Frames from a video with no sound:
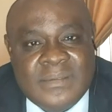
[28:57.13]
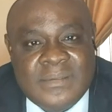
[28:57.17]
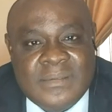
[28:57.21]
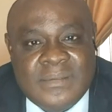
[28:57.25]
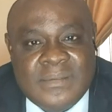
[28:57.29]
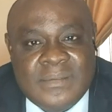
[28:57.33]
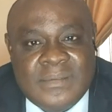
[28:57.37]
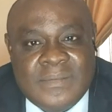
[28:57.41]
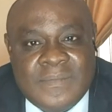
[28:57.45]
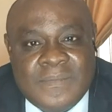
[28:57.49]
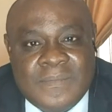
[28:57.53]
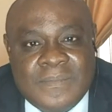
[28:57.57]

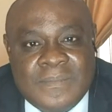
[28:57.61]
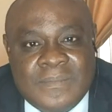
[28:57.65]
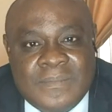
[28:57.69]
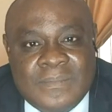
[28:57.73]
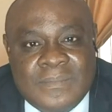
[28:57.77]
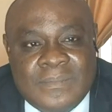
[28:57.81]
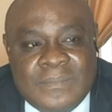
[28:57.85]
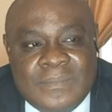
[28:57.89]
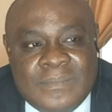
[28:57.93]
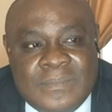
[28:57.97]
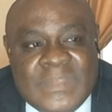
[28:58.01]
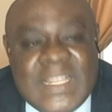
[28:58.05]
Hmm.
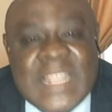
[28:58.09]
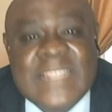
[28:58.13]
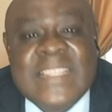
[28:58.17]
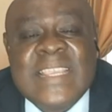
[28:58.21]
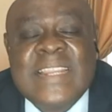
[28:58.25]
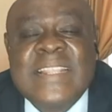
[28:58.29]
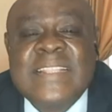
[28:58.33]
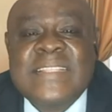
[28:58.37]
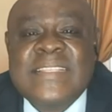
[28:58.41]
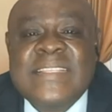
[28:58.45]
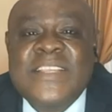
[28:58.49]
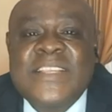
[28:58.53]
There are
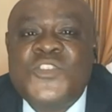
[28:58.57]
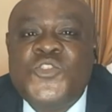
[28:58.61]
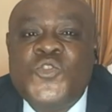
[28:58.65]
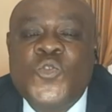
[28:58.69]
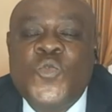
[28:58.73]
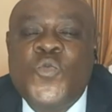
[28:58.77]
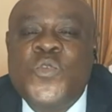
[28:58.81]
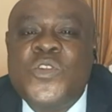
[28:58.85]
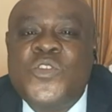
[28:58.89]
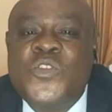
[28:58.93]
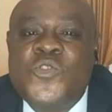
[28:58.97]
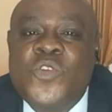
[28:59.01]
certain things you
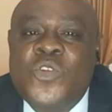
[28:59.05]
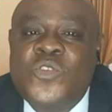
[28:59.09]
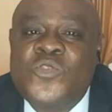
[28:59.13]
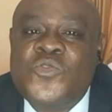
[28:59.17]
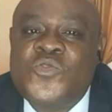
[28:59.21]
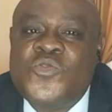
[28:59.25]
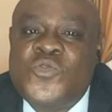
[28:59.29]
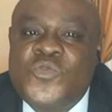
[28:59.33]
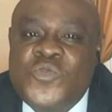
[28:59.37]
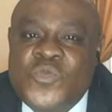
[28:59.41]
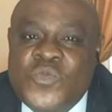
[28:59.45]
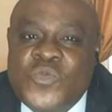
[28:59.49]
will
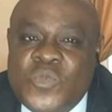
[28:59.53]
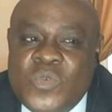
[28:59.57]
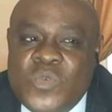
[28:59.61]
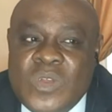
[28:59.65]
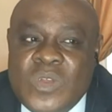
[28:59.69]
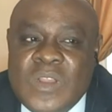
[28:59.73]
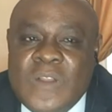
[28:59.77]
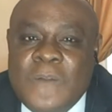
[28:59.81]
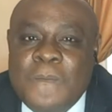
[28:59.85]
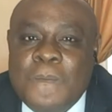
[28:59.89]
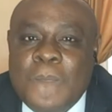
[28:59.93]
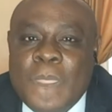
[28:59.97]
not do.
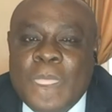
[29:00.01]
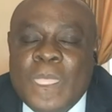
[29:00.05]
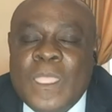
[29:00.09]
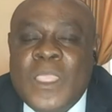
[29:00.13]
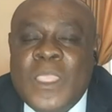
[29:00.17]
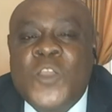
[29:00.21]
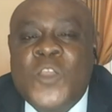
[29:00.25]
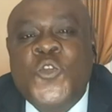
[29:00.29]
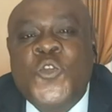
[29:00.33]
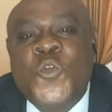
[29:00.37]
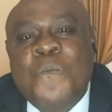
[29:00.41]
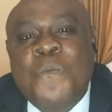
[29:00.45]

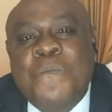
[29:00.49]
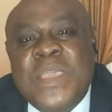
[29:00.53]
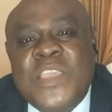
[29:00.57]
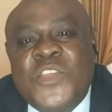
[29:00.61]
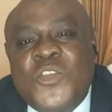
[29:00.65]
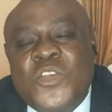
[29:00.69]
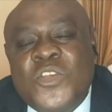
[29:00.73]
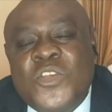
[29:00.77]
Because you make